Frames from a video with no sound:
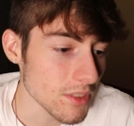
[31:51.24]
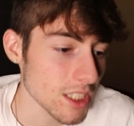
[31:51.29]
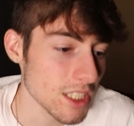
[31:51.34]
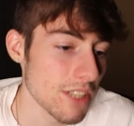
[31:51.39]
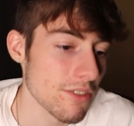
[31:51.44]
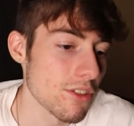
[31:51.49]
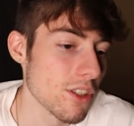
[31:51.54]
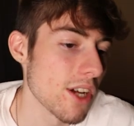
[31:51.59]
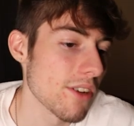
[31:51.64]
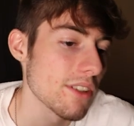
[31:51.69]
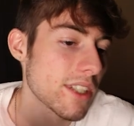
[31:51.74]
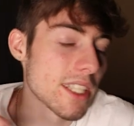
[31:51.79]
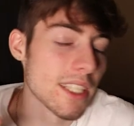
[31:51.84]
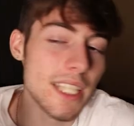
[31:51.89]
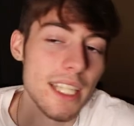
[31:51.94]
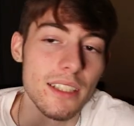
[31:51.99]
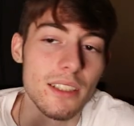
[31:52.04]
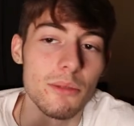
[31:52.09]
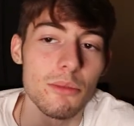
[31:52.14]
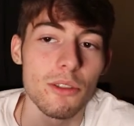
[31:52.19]
if you haven't hit
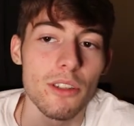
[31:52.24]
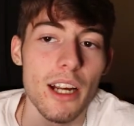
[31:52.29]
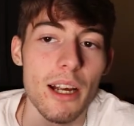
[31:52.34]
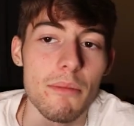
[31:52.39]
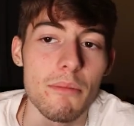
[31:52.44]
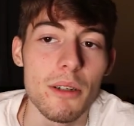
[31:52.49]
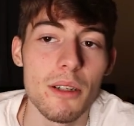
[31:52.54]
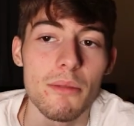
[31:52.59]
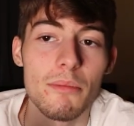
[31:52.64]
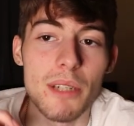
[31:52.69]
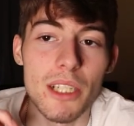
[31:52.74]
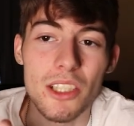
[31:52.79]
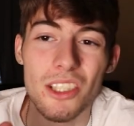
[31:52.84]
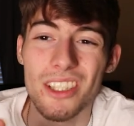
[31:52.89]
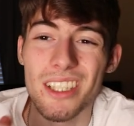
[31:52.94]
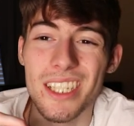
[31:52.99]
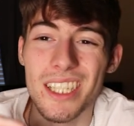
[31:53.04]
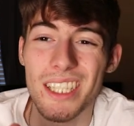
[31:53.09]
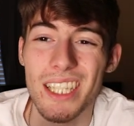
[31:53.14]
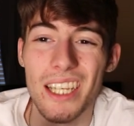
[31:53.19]
that subscribe button, make
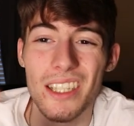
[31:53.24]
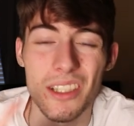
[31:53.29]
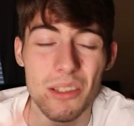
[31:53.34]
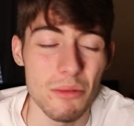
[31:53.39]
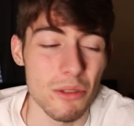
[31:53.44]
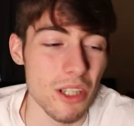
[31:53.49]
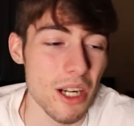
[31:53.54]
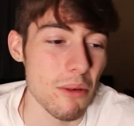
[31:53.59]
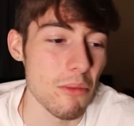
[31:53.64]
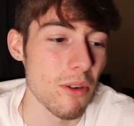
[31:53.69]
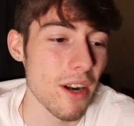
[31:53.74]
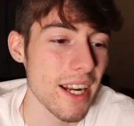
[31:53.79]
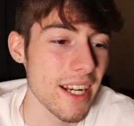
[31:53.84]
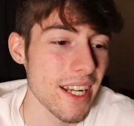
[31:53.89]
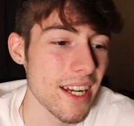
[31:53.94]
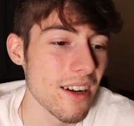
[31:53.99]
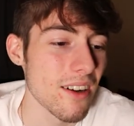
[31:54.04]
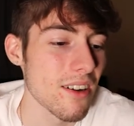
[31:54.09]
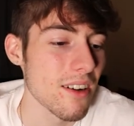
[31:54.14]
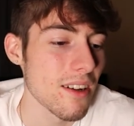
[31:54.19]
sure to hit that subscribe right
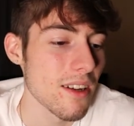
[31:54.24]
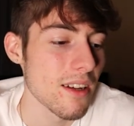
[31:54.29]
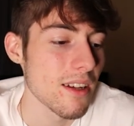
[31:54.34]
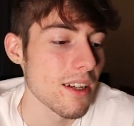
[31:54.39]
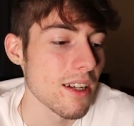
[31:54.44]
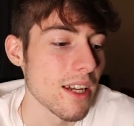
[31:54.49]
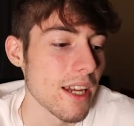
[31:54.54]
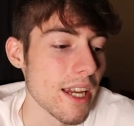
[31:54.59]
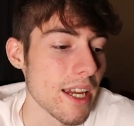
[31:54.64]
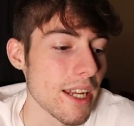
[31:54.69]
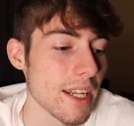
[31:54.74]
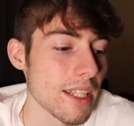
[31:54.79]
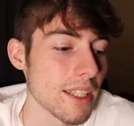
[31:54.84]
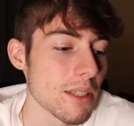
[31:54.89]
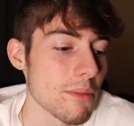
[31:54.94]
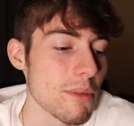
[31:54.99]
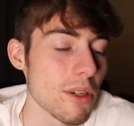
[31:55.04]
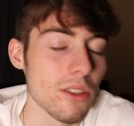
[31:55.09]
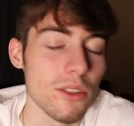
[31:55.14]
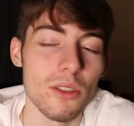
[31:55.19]
now and hit
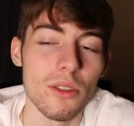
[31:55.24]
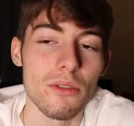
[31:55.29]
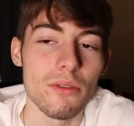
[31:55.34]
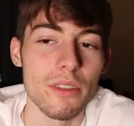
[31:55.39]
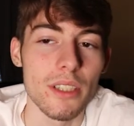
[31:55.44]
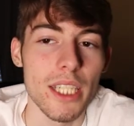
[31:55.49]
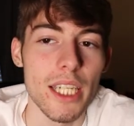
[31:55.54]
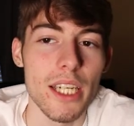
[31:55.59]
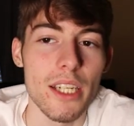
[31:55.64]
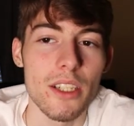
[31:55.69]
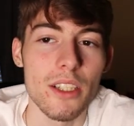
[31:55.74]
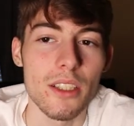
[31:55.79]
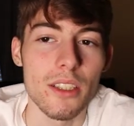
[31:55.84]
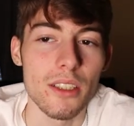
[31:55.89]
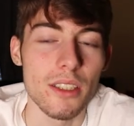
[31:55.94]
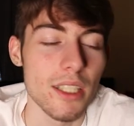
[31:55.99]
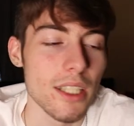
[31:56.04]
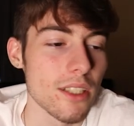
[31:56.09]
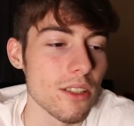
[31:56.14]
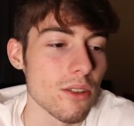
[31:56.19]
the bell notification
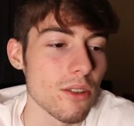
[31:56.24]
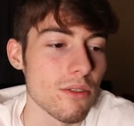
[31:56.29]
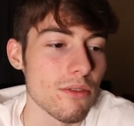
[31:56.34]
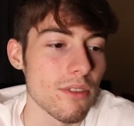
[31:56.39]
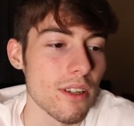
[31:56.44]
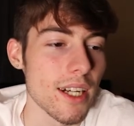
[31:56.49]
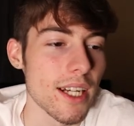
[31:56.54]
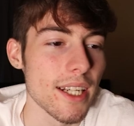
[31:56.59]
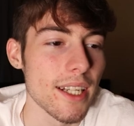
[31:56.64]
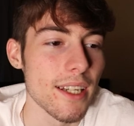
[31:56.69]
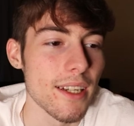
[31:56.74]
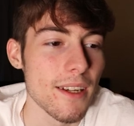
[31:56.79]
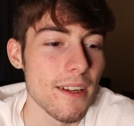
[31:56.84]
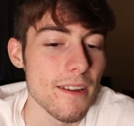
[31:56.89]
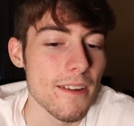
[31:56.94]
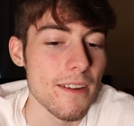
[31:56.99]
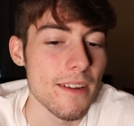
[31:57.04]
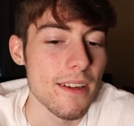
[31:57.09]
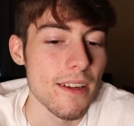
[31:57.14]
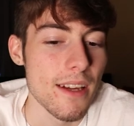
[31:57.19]
to stay notified.
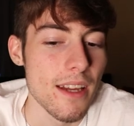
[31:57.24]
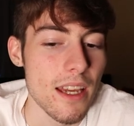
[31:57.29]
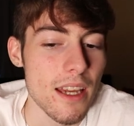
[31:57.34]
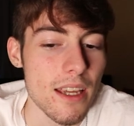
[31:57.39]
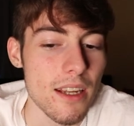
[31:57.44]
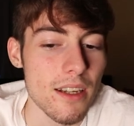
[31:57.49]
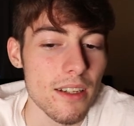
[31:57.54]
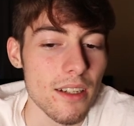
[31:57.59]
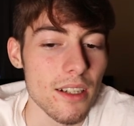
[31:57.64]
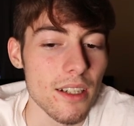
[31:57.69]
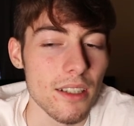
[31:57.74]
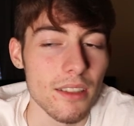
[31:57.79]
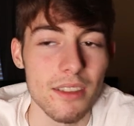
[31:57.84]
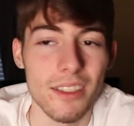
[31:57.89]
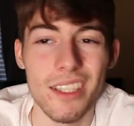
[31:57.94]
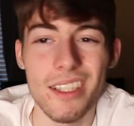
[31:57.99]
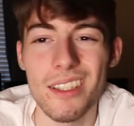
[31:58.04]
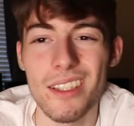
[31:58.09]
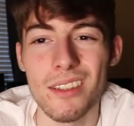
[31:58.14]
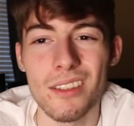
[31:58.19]
And
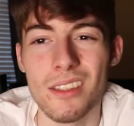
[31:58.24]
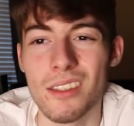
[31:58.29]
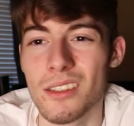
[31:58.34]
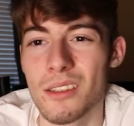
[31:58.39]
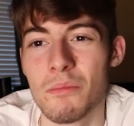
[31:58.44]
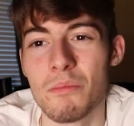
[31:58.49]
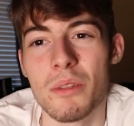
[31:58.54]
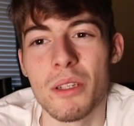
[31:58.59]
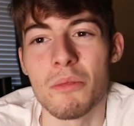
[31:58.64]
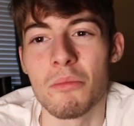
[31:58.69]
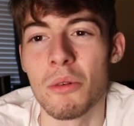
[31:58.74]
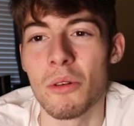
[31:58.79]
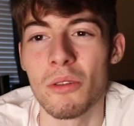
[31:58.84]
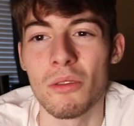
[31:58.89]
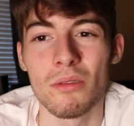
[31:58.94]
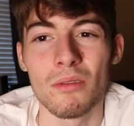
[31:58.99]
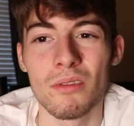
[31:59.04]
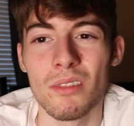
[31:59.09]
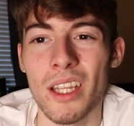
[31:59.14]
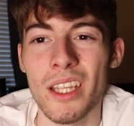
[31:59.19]
send this to some people.
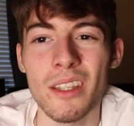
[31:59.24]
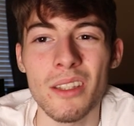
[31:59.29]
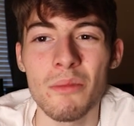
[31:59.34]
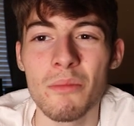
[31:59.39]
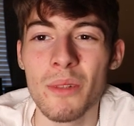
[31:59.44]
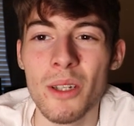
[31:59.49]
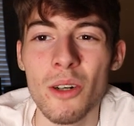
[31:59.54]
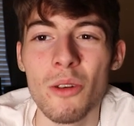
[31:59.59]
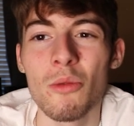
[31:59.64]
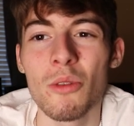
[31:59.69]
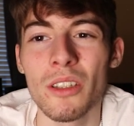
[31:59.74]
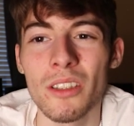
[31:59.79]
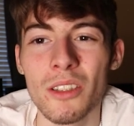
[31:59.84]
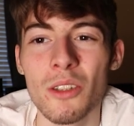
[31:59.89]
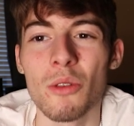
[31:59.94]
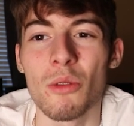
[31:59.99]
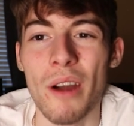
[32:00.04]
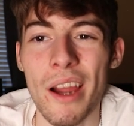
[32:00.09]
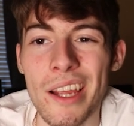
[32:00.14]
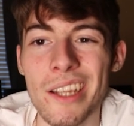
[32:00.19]
Let them know what
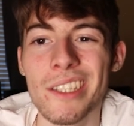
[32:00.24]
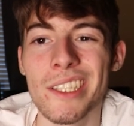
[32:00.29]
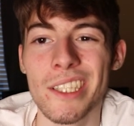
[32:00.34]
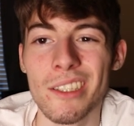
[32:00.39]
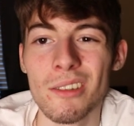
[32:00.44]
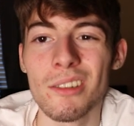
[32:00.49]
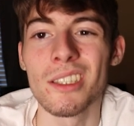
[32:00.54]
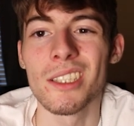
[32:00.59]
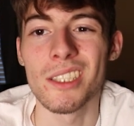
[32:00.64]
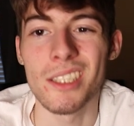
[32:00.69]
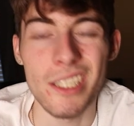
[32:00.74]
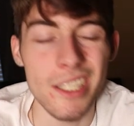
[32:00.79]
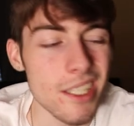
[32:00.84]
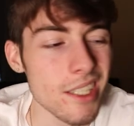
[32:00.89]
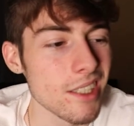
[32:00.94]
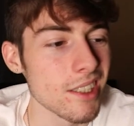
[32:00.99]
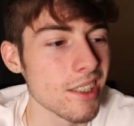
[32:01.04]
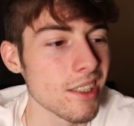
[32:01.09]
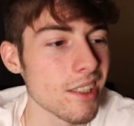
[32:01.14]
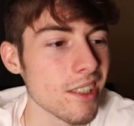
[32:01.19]
the right tier list
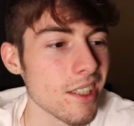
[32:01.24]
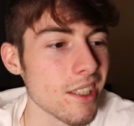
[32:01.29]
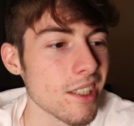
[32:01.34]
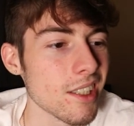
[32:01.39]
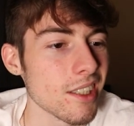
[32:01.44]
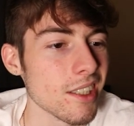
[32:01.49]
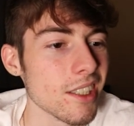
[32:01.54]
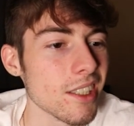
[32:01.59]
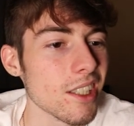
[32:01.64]
is. You